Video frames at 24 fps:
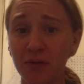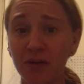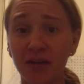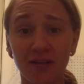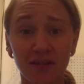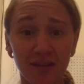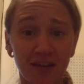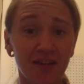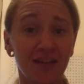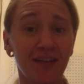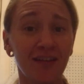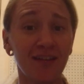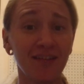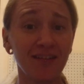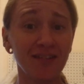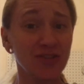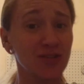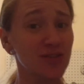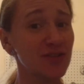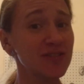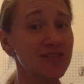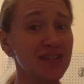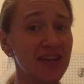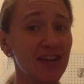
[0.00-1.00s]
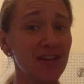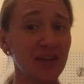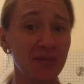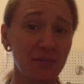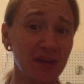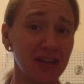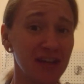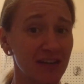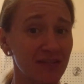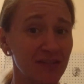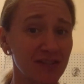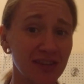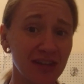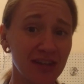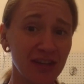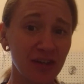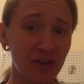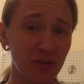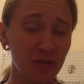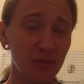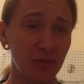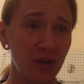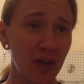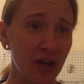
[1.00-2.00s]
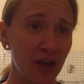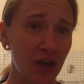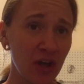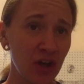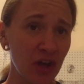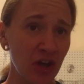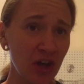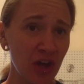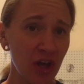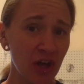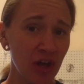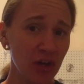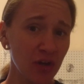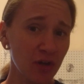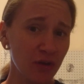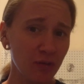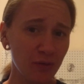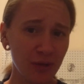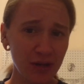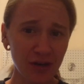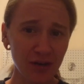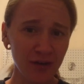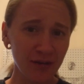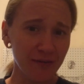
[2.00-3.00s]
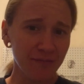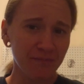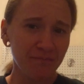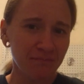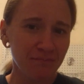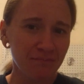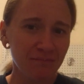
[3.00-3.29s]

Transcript: but it turns out it made everything go quicker?